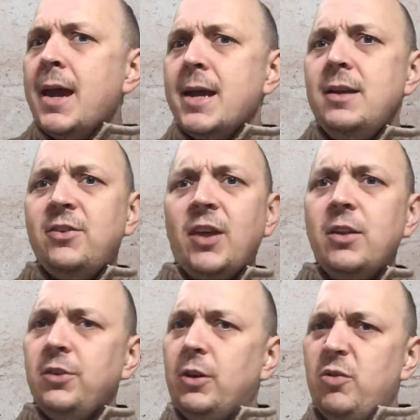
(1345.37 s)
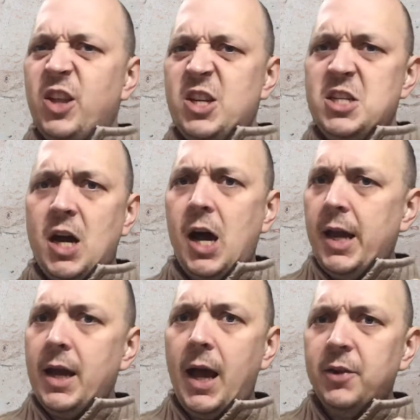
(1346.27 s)
And he says, the
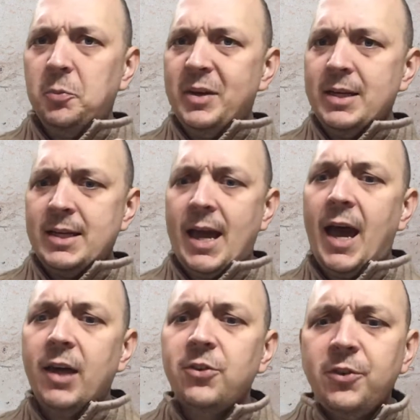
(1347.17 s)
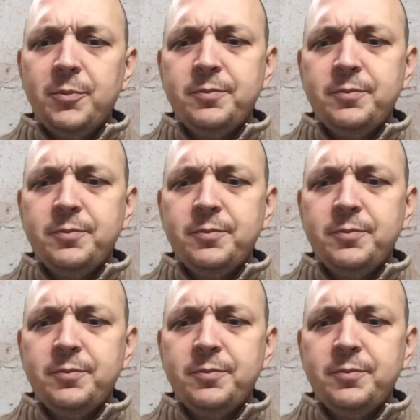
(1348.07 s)
die has been cast.